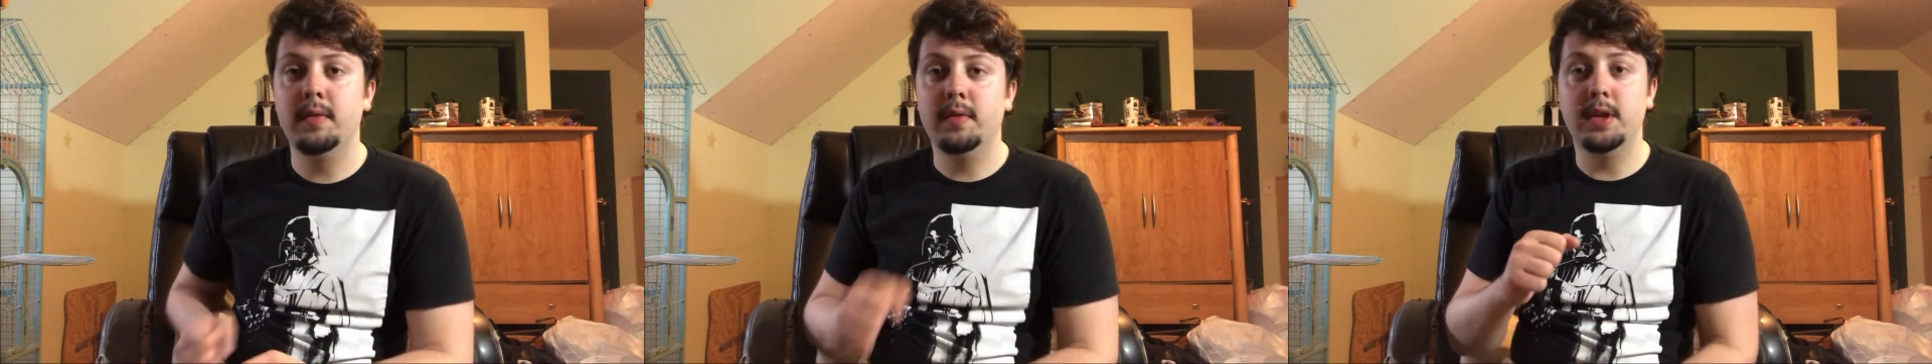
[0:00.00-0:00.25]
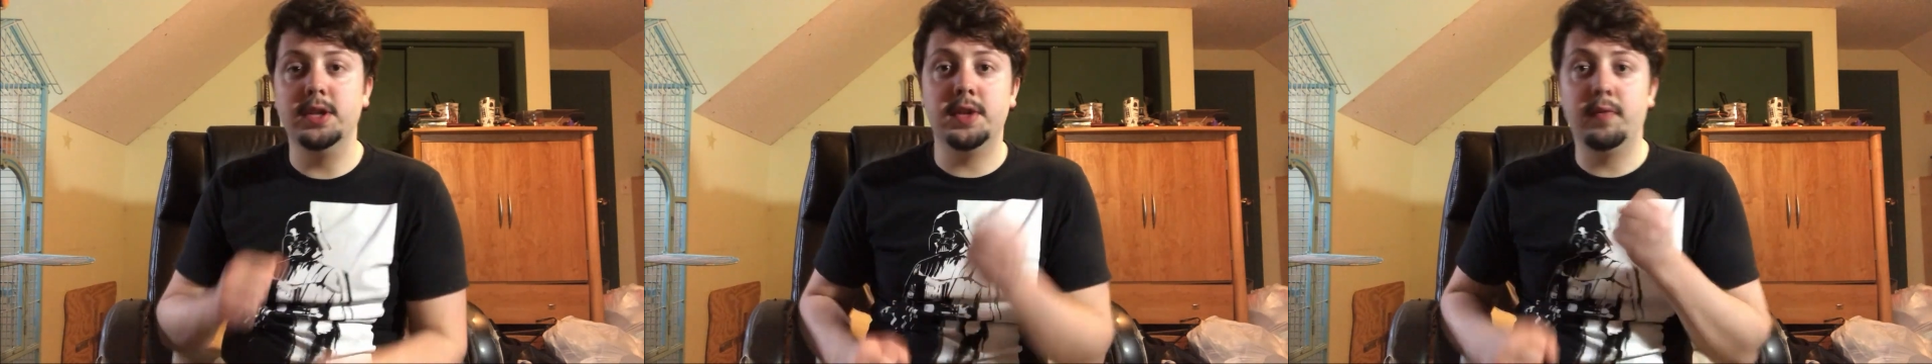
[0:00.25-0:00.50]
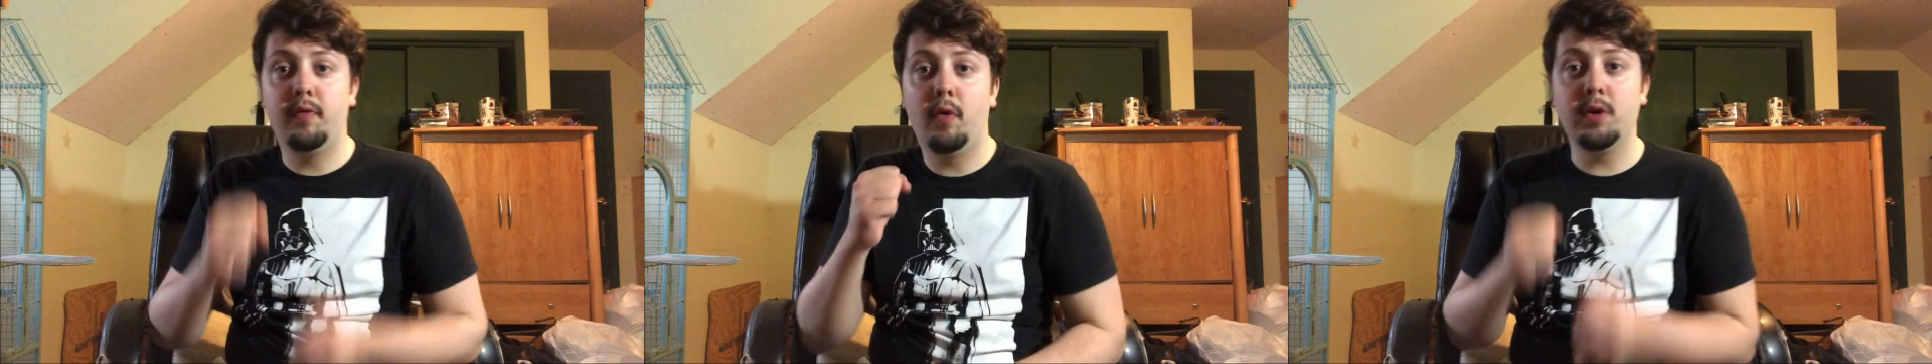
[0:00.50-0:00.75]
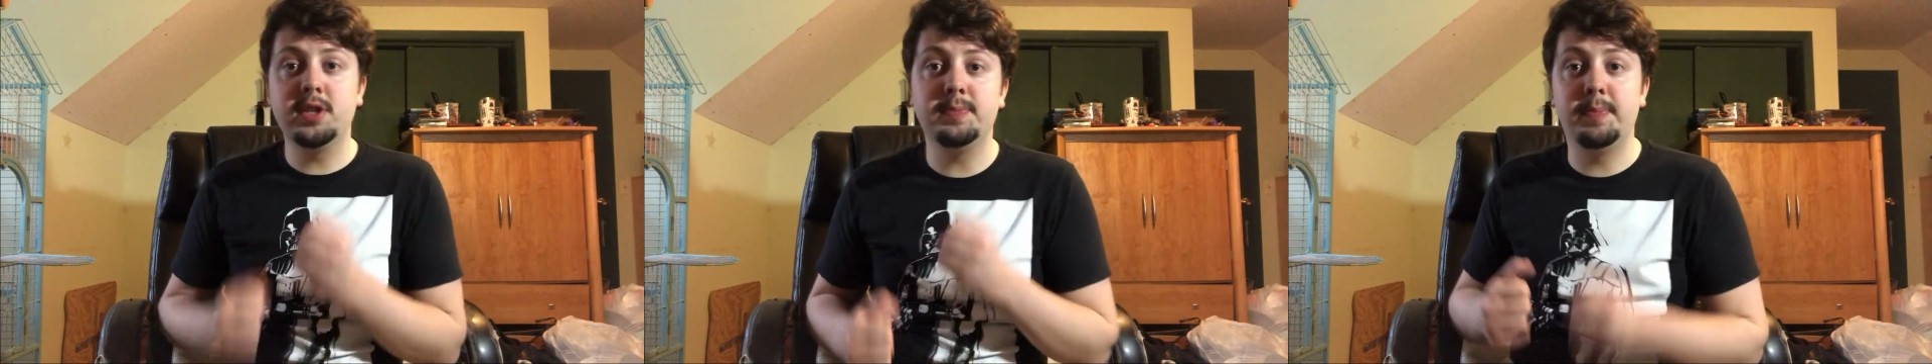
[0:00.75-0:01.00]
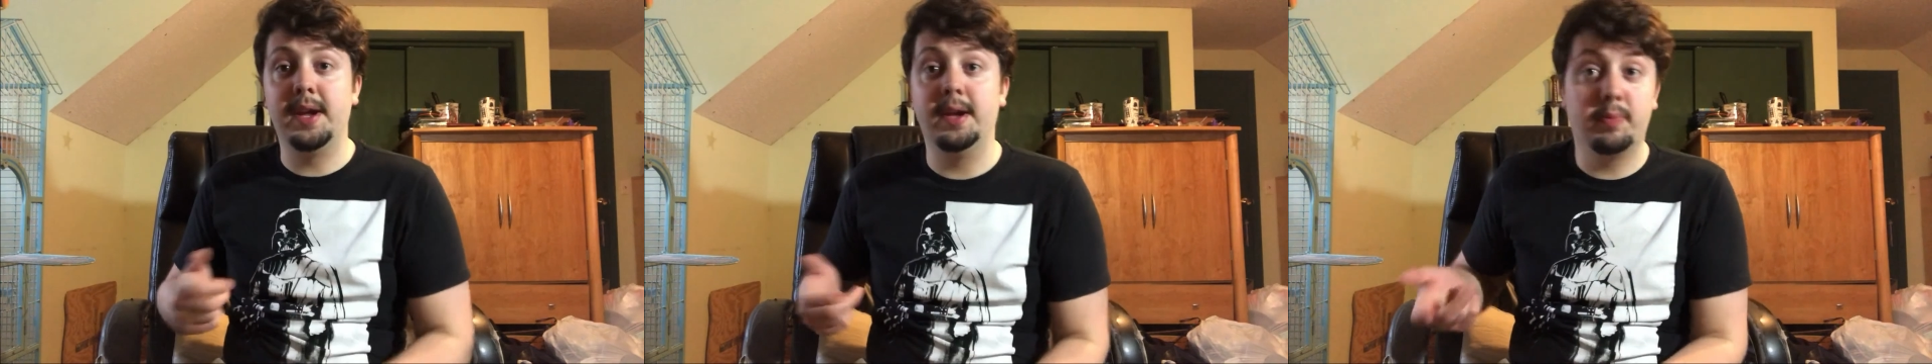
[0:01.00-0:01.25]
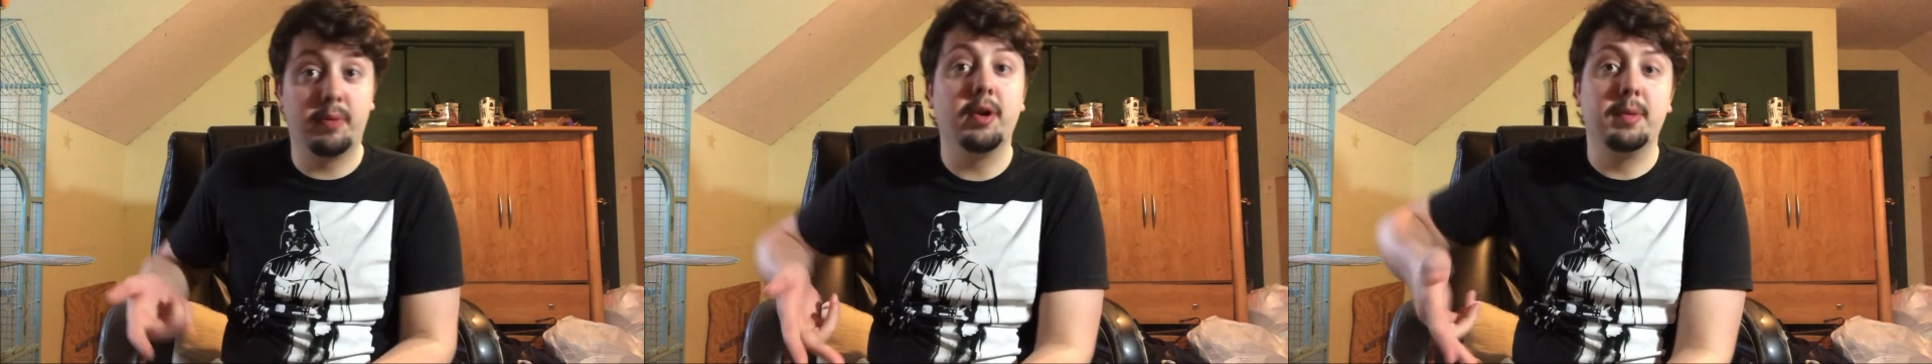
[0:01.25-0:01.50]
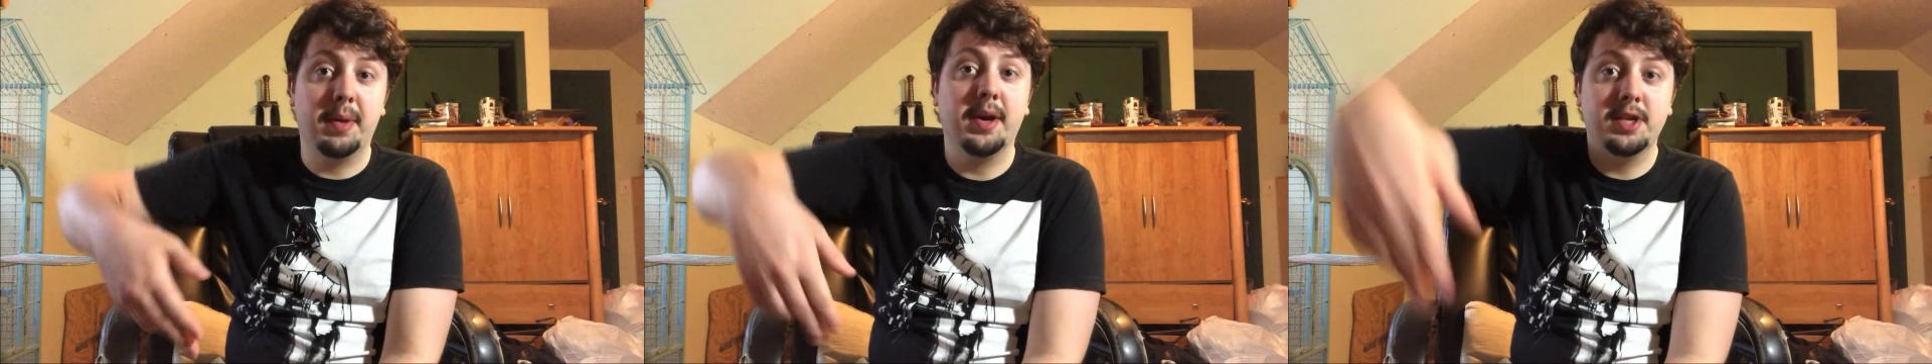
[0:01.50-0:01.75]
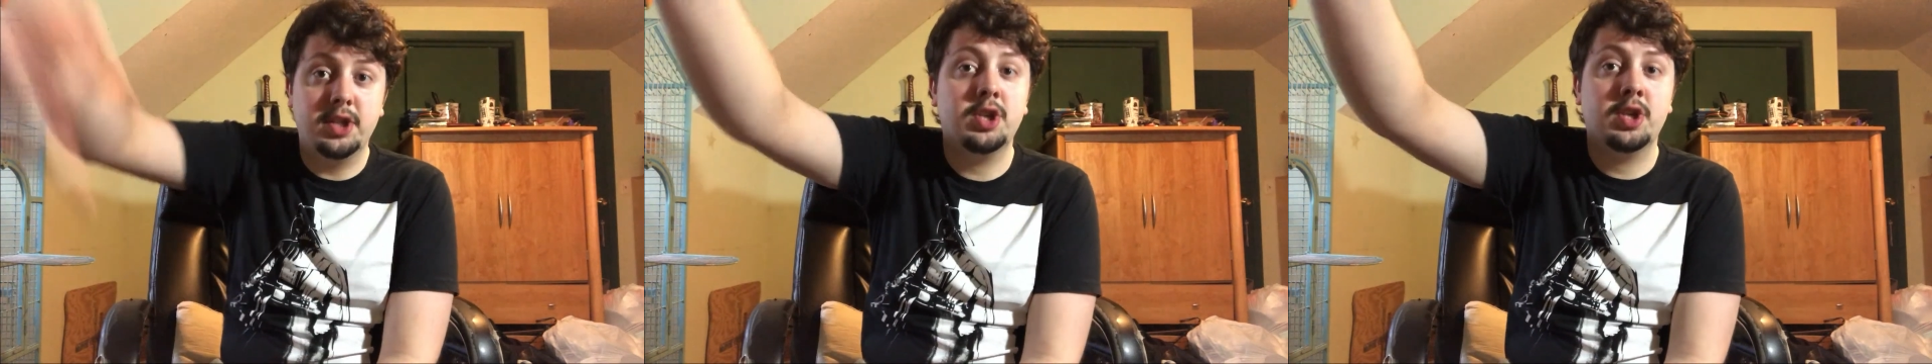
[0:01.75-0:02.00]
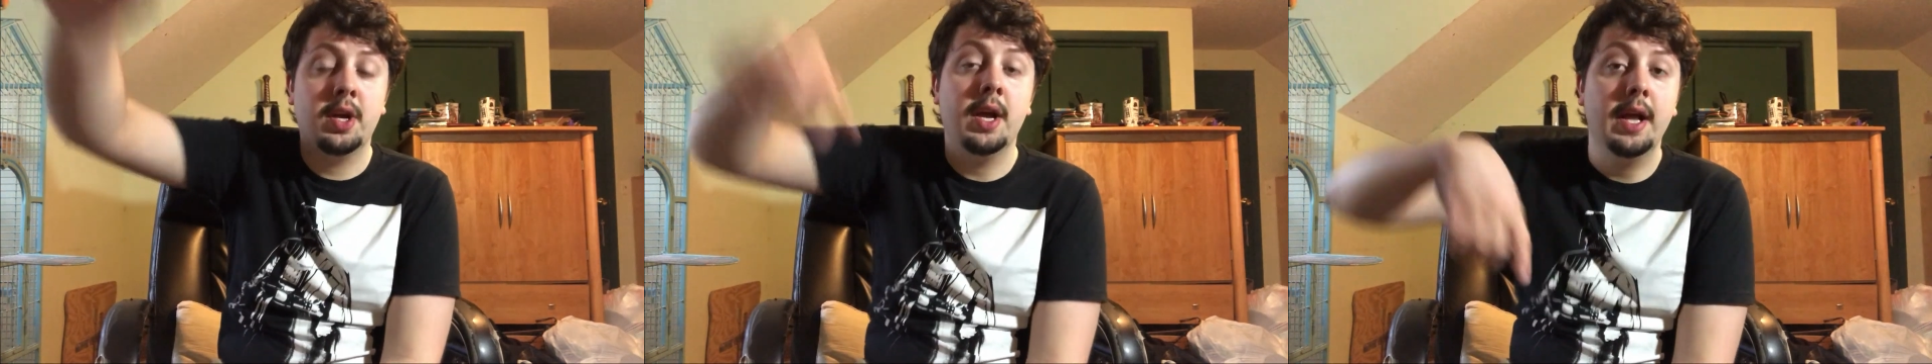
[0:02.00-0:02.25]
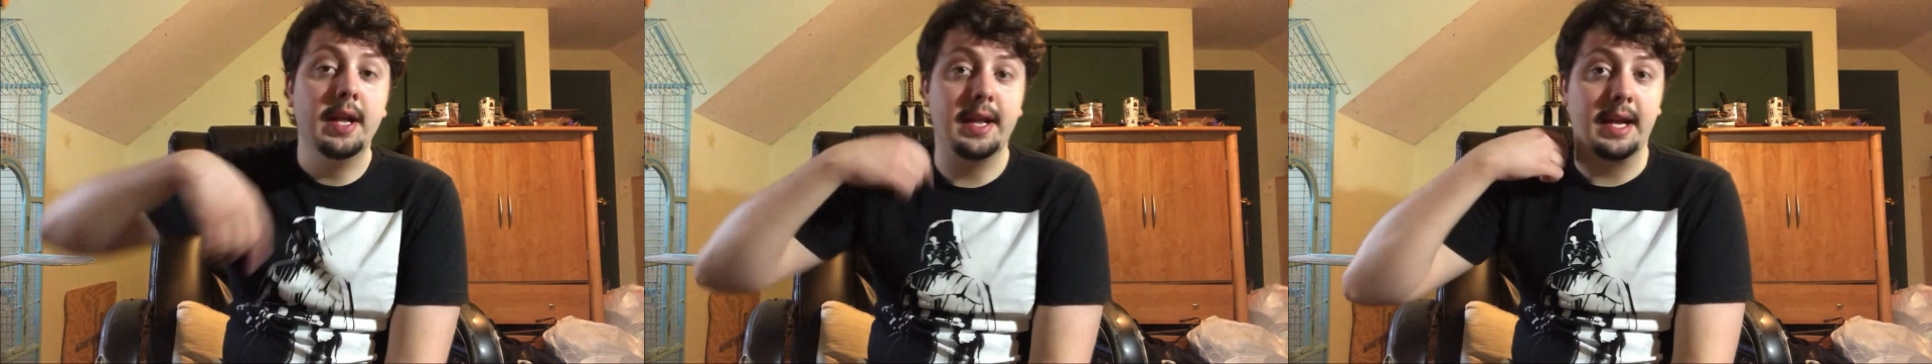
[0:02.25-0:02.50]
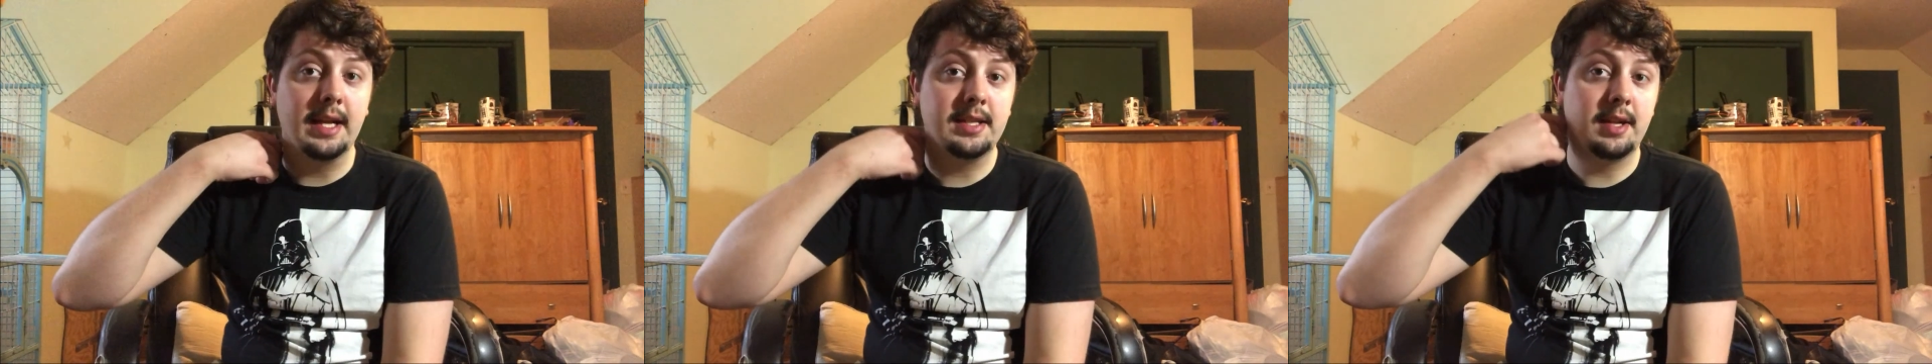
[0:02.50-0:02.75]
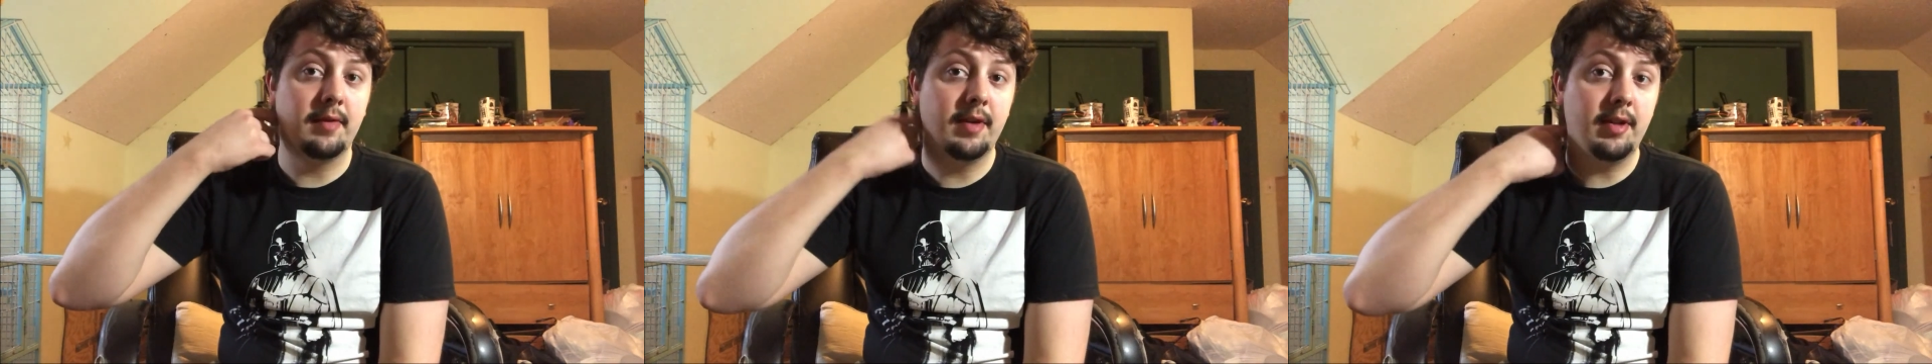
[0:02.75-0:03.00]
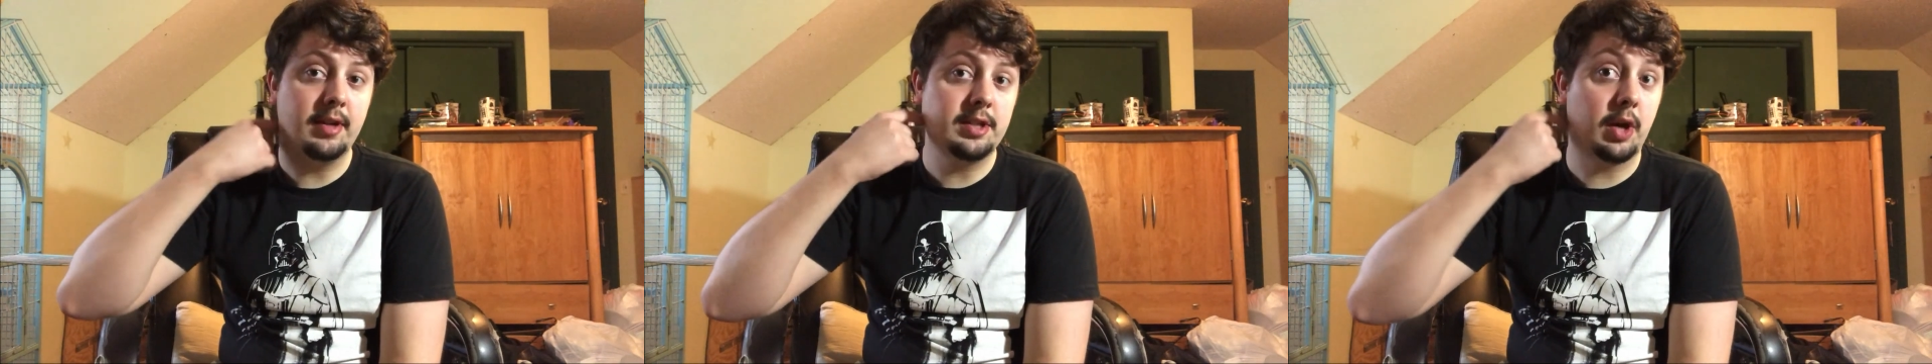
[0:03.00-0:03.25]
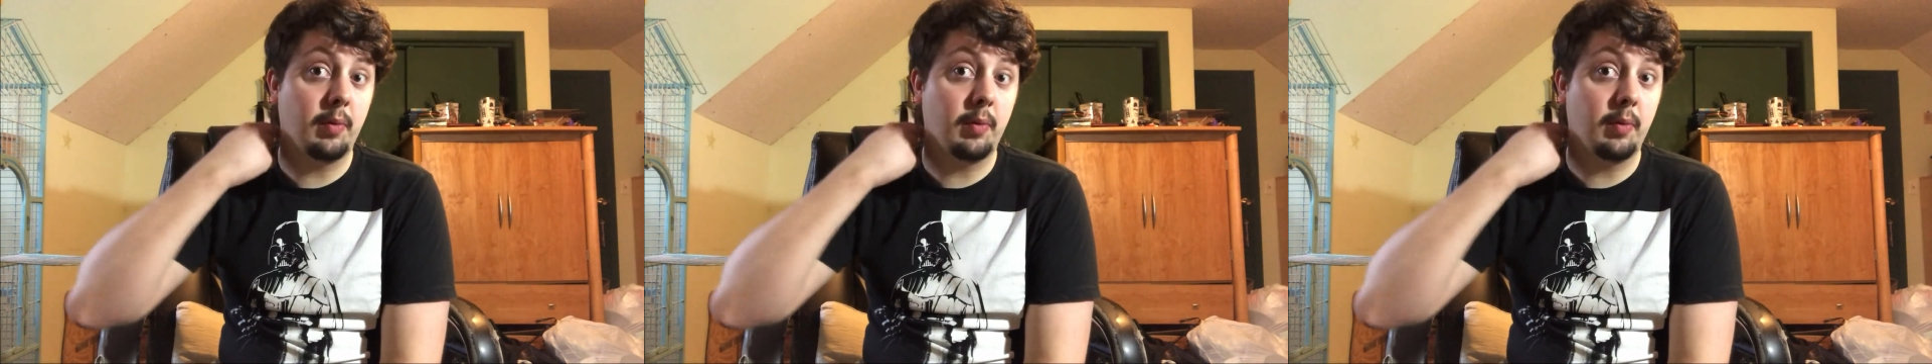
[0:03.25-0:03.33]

using force speed pretty much to get to the village.